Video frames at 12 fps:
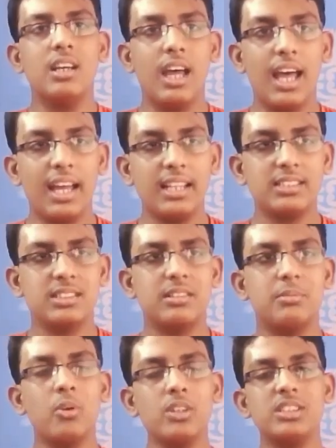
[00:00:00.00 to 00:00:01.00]
and
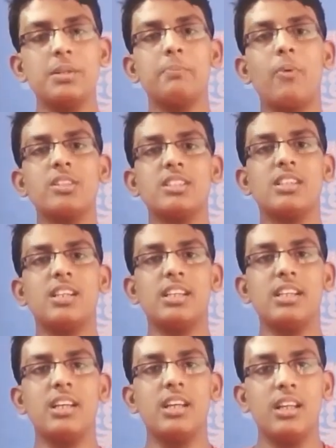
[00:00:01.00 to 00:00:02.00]
most
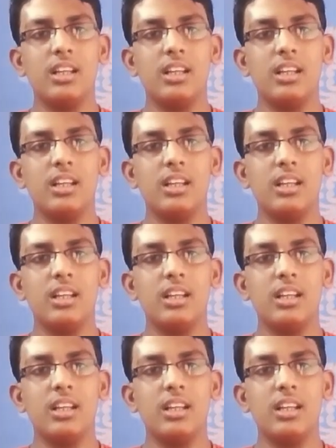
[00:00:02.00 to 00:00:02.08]
importantly,